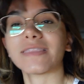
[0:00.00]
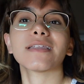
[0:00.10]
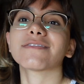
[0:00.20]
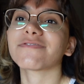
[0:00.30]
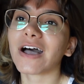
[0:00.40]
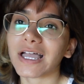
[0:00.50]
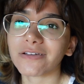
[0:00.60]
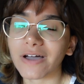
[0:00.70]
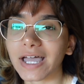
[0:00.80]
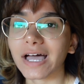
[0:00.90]
then at
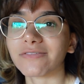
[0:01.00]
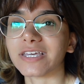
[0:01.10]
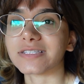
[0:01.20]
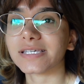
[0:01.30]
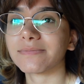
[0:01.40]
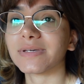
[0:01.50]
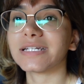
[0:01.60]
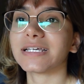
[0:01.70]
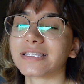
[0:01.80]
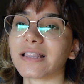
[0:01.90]
5 I have a team
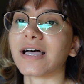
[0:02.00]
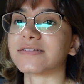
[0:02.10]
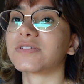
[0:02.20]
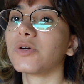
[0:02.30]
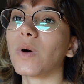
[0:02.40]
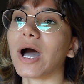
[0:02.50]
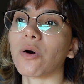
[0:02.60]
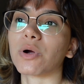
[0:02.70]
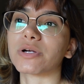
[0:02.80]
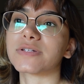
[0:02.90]
meeting that lasts two
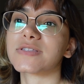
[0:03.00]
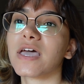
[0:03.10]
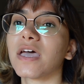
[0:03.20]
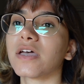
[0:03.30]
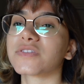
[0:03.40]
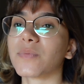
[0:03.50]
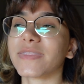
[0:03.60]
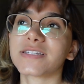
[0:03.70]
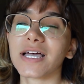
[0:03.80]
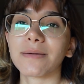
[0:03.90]
hours. So by
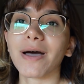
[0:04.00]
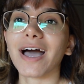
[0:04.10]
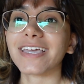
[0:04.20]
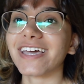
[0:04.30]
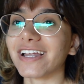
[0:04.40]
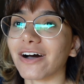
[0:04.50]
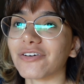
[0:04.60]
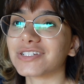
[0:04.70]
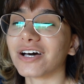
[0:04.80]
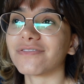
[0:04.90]
the time I get
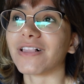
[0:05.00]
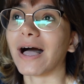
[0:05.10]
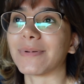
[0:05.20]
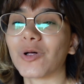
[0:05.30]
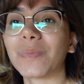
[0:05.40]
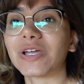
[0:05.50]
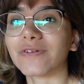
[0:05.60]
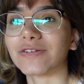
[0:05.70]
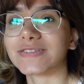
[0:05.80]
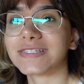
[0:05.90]
out of lab. It'll be
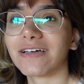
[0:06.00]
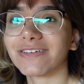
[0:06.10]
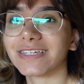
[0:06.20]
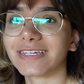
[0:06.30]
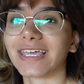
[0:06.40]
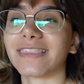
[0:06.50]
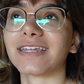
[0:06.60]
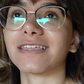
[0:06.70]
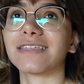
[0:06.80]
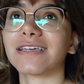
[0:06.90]
around 7 and then
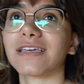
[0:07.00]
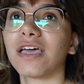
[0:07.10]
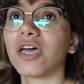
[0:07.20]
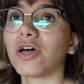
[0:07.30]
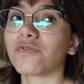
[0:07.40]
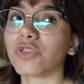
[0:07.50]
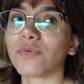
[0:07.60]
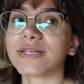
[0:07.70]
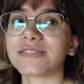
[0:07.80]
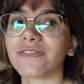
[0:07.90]
I think for the
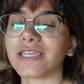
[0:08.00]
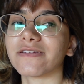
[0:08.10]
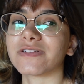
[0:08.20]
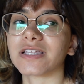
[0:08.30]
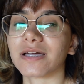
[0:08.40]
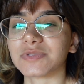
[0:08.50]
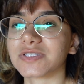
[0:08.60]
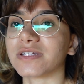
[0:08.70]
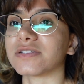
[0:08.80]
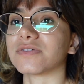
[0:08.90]
rest of the evening I'm
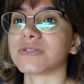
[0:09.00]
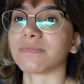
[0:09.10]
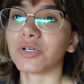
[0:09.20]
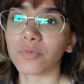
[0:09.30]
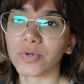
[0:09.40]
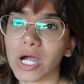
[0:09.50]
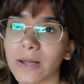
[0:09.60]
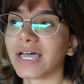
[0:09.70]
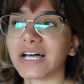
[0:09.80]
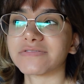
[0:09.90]
just going to do some meal
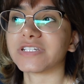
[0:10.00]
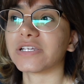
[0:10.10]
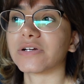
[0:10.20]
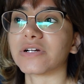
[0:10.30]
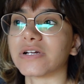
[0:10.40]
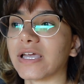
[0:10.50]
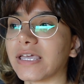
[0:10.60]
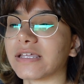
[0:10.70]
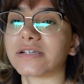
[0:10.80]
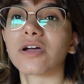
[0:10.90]
prep, have dinner,
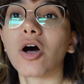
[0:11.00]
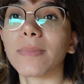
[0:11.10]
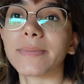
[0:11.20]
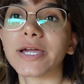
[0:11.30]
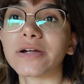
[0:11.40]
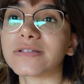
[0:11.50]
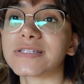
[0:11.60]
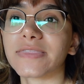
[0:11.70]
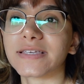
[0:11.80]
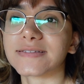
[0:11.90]
and call my parents
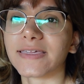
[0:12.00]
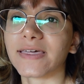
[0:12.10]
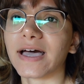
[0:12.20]
and things like